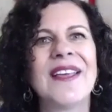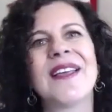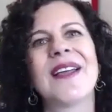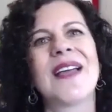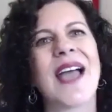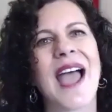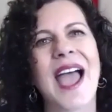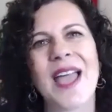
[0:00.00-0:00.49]

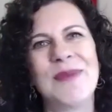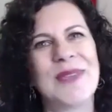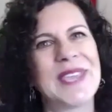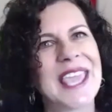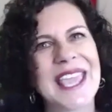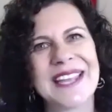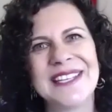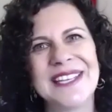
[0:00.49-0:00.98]
I
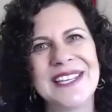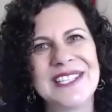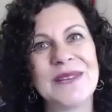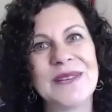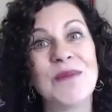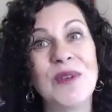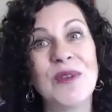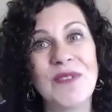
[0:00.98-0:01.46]
began teaching
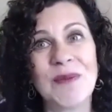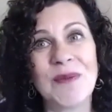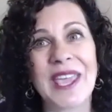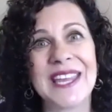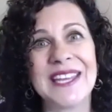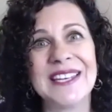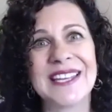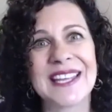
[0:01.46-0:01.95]
movie
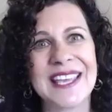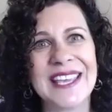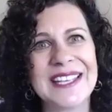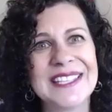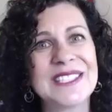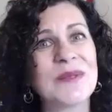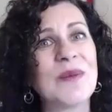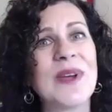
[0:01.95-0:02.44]
making to kids
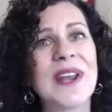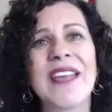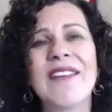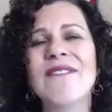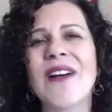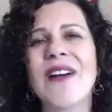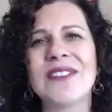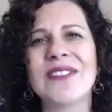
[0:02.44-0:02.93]
when I
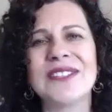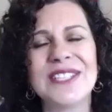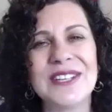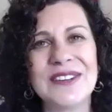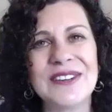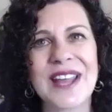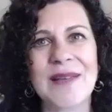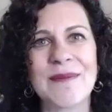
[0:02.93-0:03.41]
volunteered
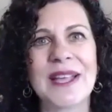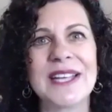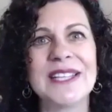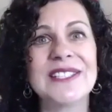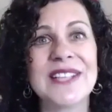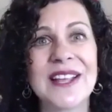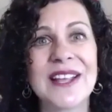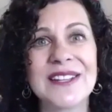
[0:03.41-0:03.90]
at my
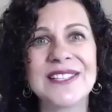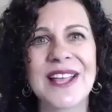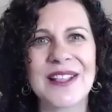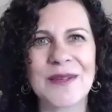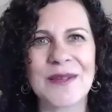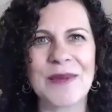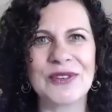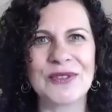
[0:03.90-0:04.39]
son's
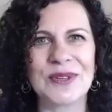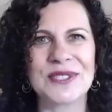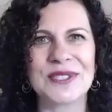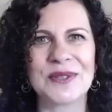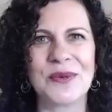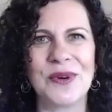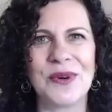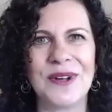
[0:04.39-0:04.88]
elementary
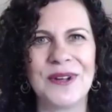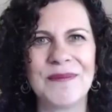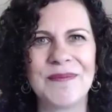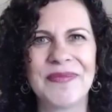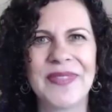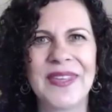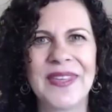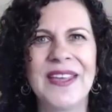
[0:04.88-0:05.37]
school.
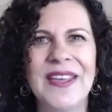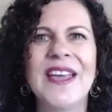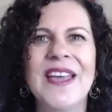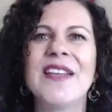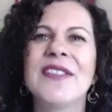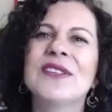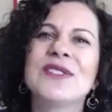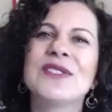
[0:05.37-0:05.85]

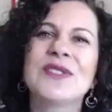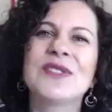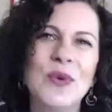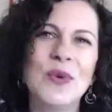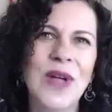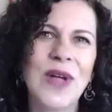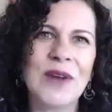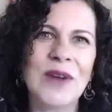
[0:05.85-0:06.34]
The school
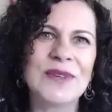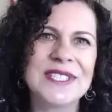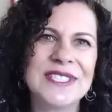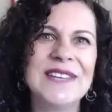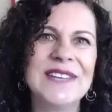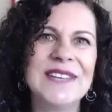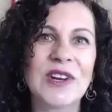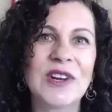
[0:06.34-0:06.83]
had
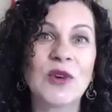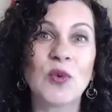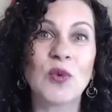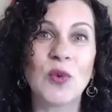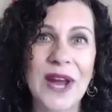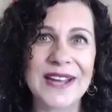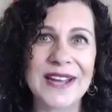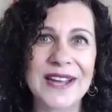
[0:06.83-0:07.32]
received a
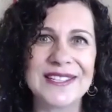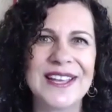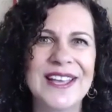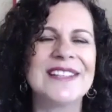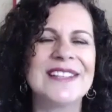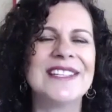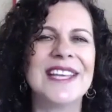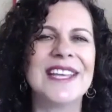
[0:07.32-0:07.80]
grant
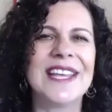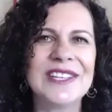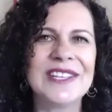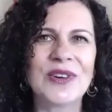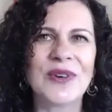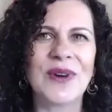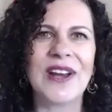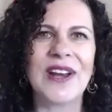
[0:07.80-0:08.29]
to
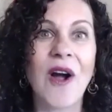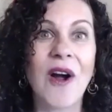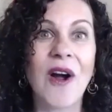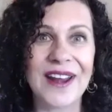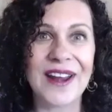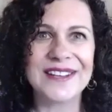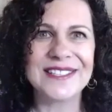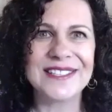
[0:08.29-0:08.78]
integrate art
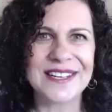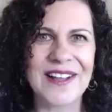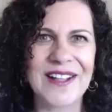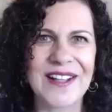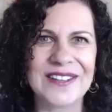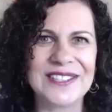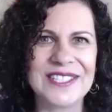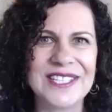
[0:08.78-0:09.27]
and
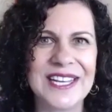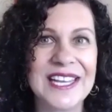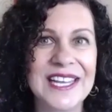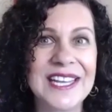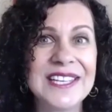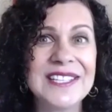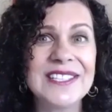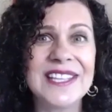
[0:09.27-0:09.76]
technology
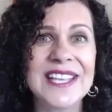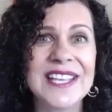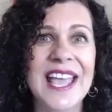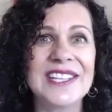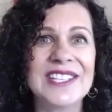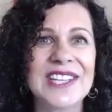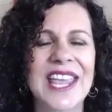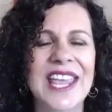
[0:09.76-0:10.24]
into the
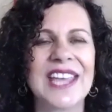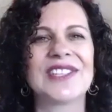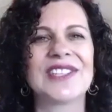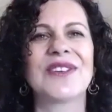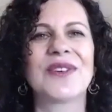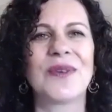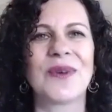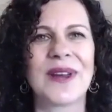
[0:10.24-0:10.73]
educational
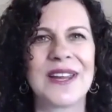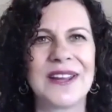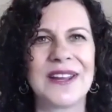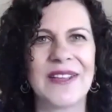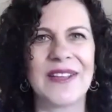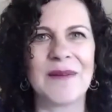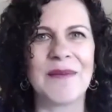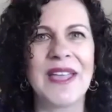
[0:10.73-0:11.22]

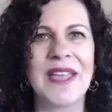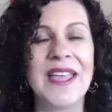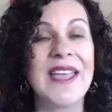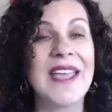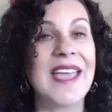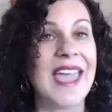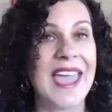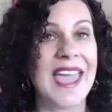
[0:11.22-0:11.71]
curriculum,
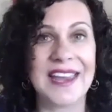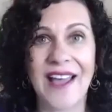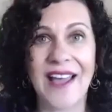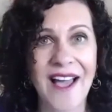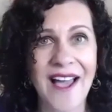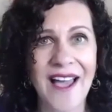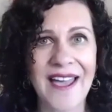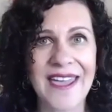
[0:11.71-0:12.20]
and
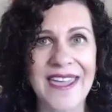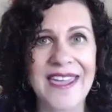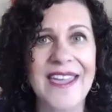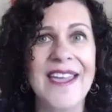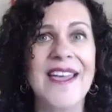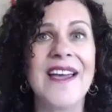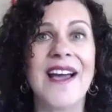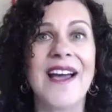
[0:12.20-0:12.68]
I,
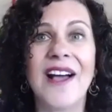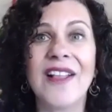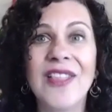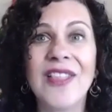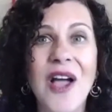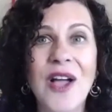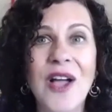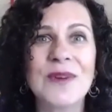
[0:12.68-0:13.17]

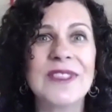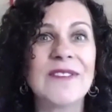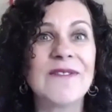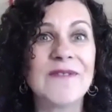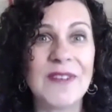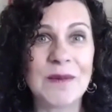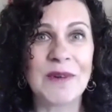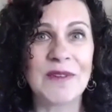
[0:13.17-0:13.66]
along with a
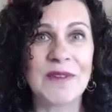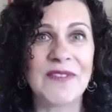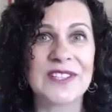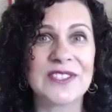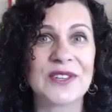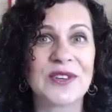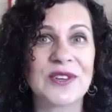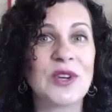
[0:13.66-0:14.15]
film
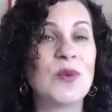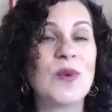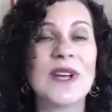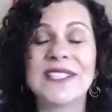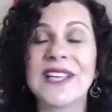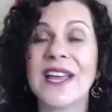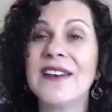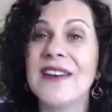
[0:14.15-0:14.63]
professor who was
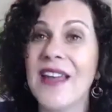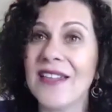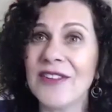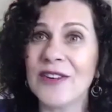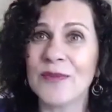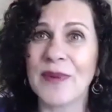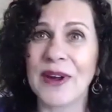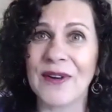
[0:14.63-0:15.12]
another
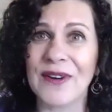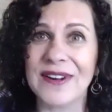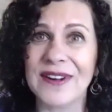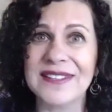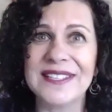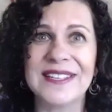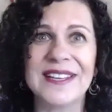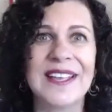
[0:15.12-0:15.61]

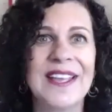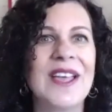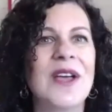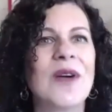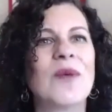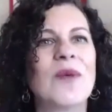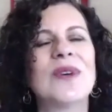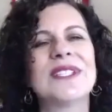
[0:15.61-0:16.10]
parent,
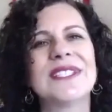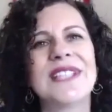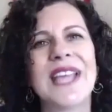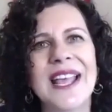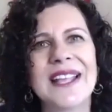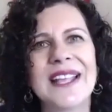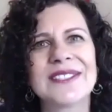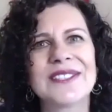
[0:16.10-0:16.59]
was
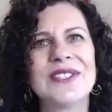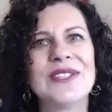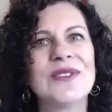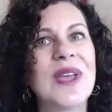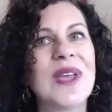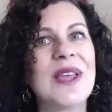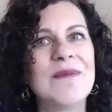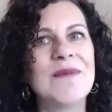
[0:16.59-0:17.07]
tasked to
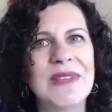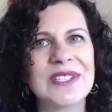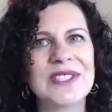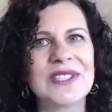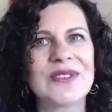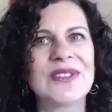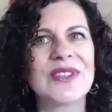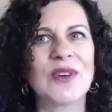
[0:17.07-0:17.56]
administer
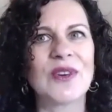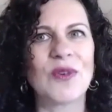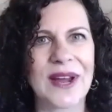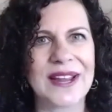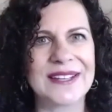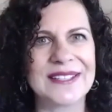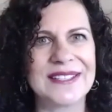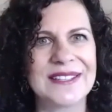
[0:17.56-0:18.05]
the
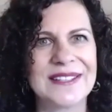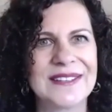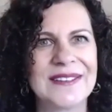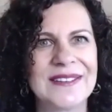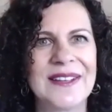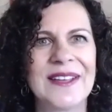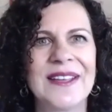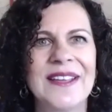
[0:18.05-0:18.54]
grant.
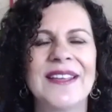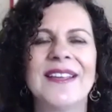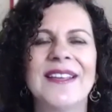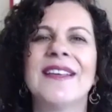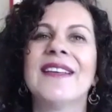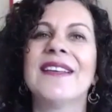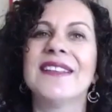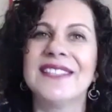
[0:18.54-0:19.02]

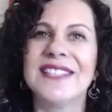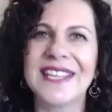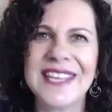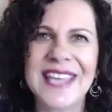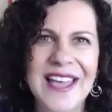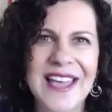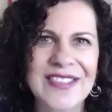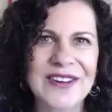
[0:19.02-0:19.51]

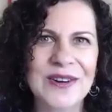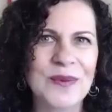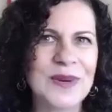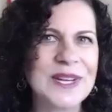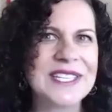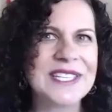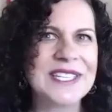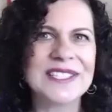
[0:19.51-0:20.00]
Together, we
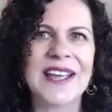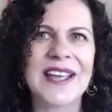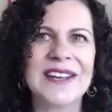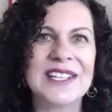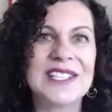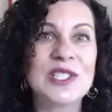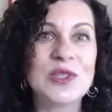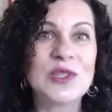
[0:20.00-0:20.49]
designed a
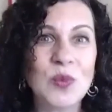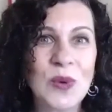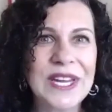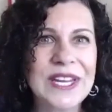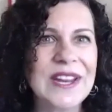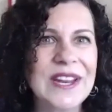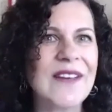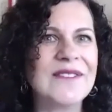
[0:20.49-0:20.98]
suite
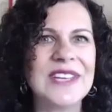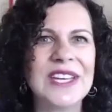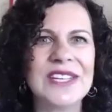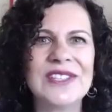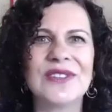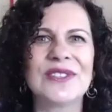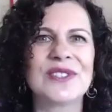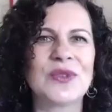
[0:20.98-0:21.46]
of
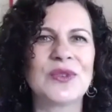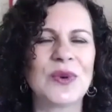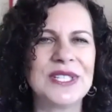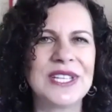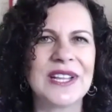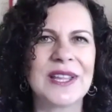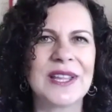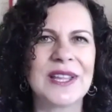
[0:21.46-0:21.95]
digital
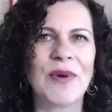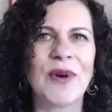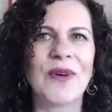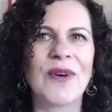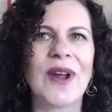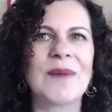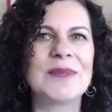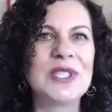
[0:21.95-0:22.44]
storytelling
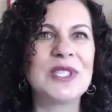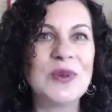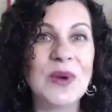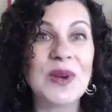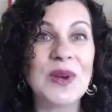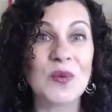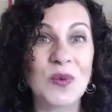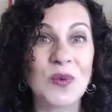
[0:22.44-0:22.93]
programs to
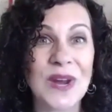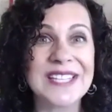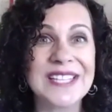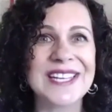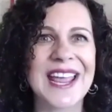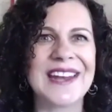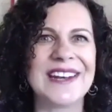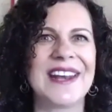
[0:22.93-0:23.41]
enrich
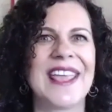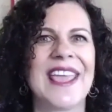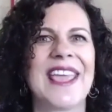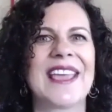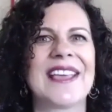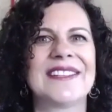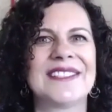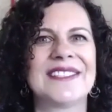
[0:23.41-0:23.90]
and
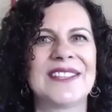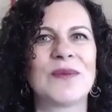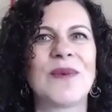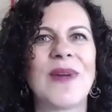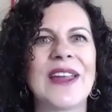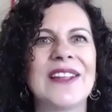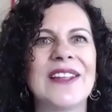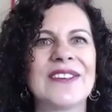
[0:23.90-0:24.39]
enhance the
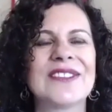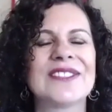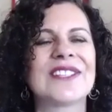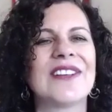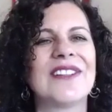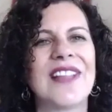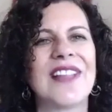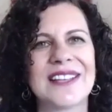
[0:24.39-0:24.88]
regular
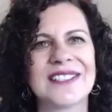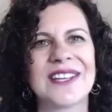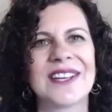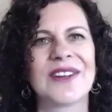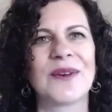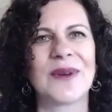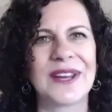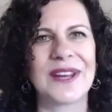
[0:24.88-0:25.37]
scholastic
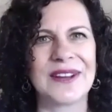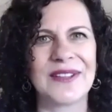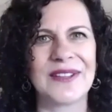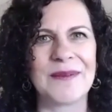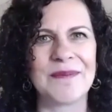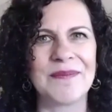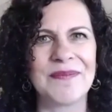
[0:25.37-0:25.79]
curriculum.